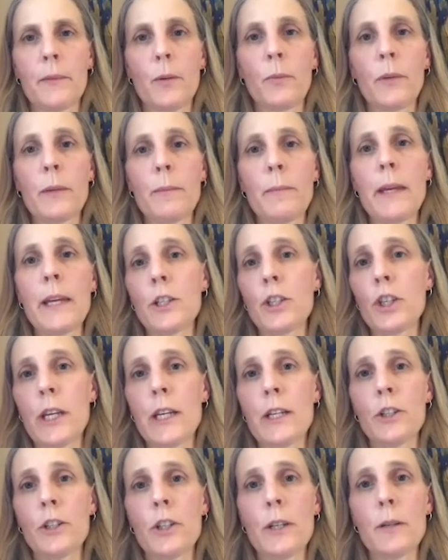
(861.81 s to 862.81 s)
We may
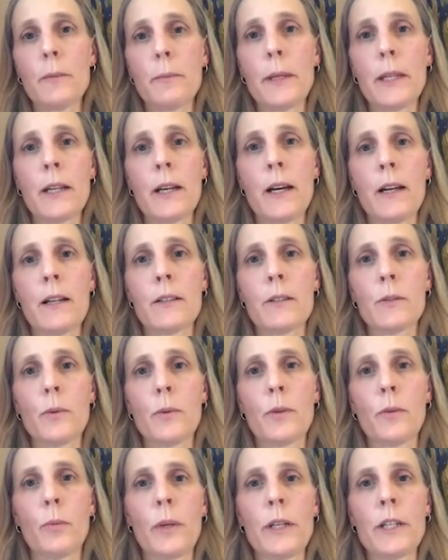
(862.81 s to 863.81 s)
change it because
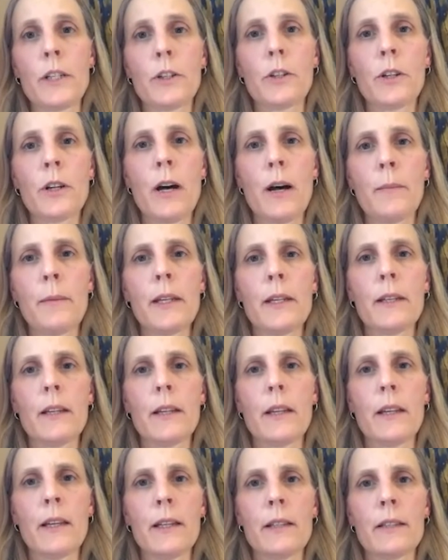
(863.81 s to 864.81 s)
with winter coming,
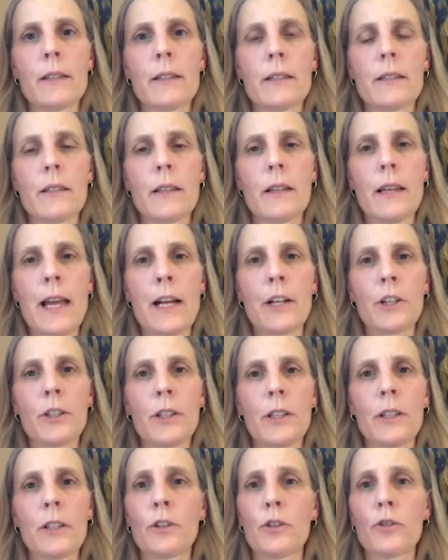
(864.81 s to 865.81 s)
it's
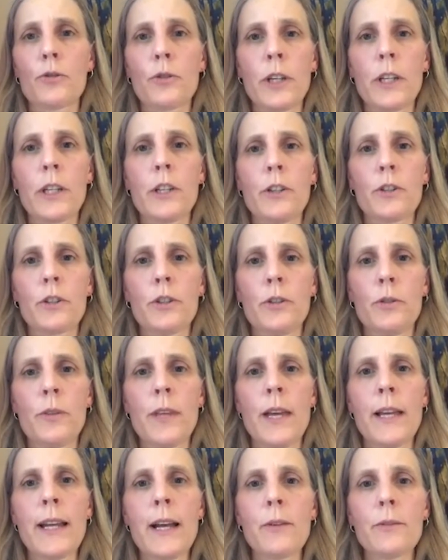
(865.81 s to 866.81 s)
actually a little trickier to
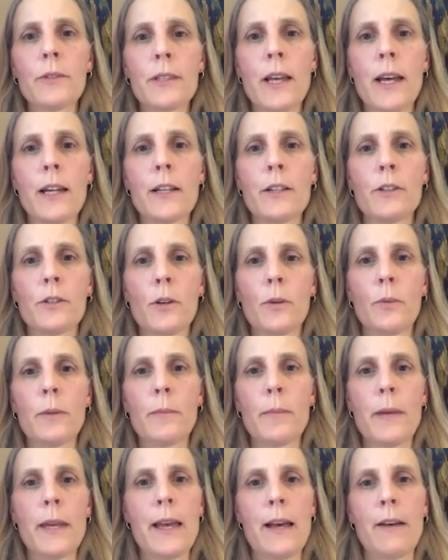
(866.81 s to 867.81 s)
do that outside. So
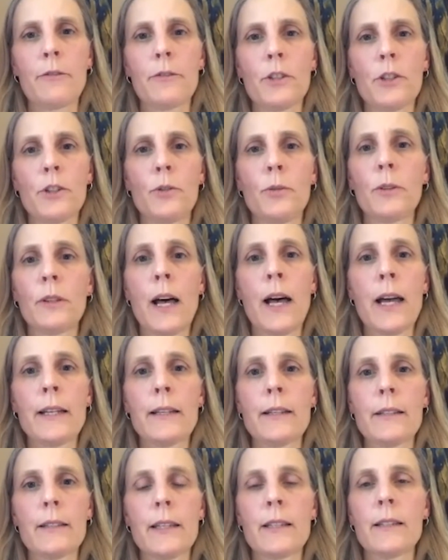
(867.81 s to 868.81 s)
we may have to do
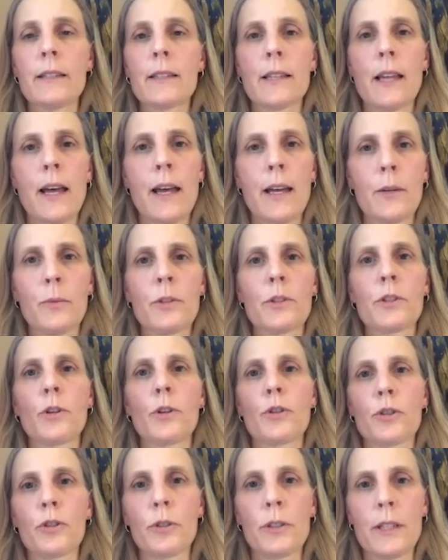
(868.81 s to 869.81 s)
lines inside with
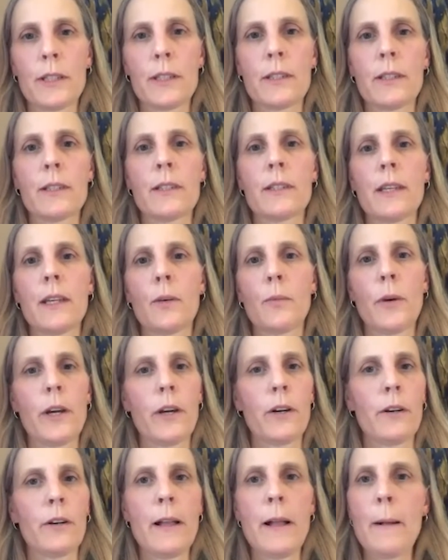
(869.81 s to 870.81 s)
social distancing
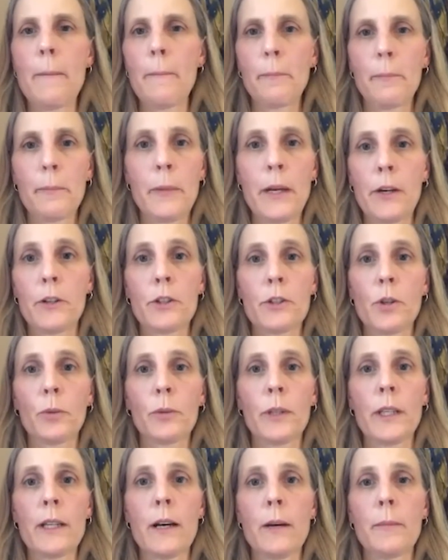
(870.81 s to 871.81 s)
where parents
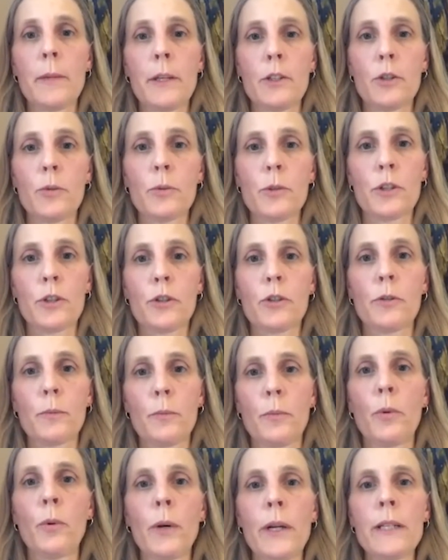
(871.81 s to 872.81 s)
only come into a
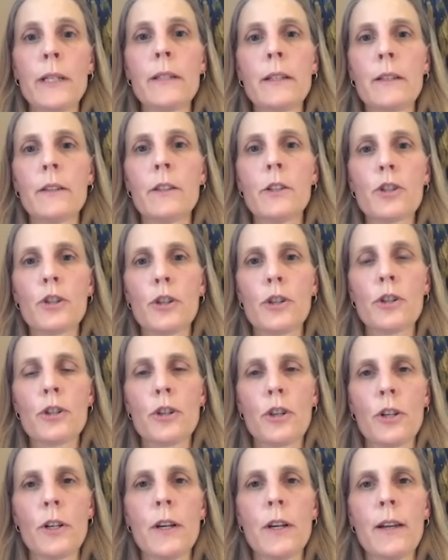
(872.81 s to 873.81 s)
certain point in the
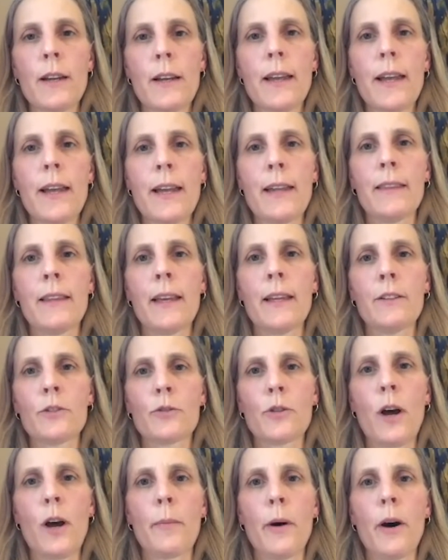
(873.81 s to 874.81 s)
church and then
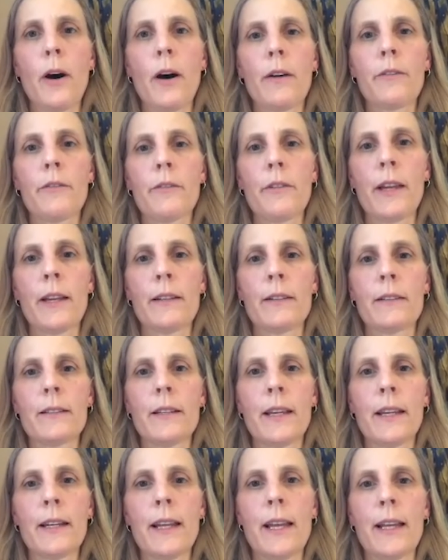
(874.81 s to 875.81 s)
drop off and
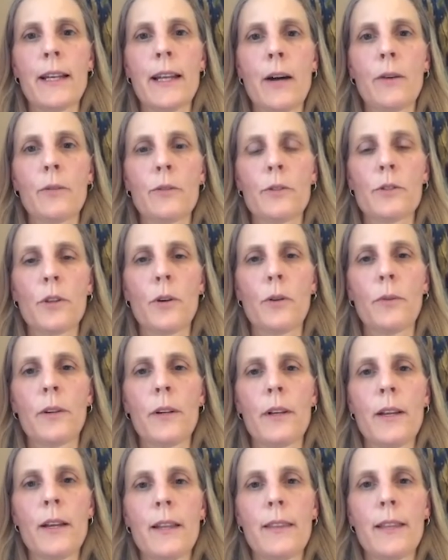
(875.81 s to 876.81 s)
head out. So
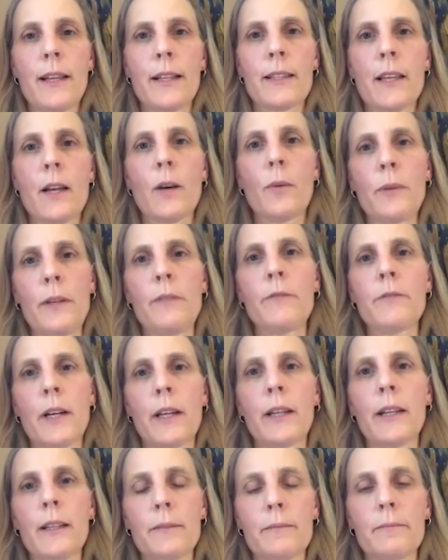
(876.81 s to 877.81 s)
that's how we've done it.